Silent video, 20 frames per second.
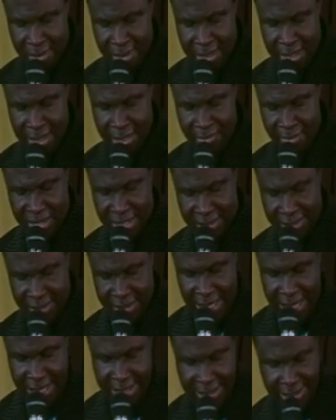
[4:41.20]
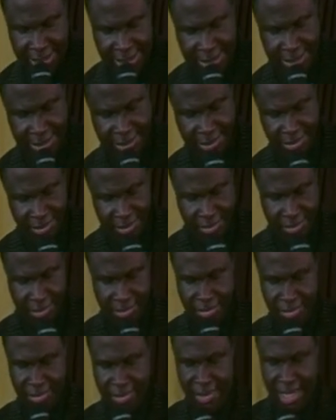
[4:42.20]
In verse 19,
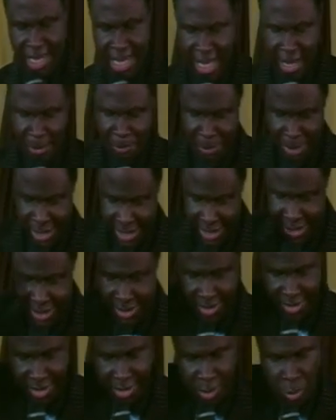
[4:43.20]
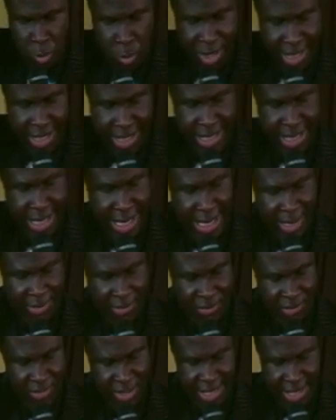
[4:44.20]
and being not weak in
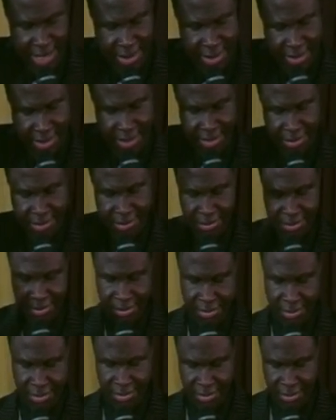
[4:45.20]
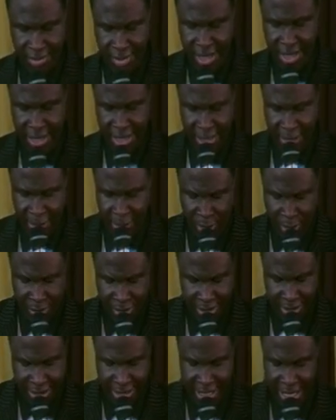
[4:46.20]
faith, he
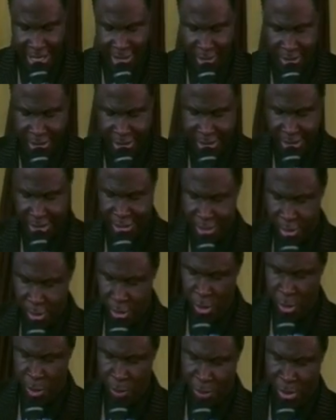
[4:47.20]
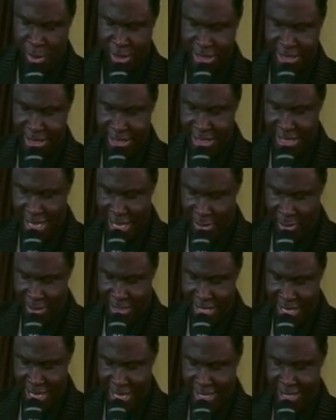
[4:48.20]
considered not his own body now
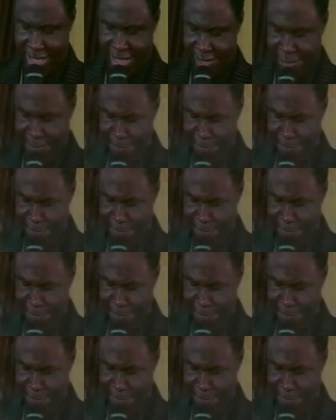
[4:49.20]
dead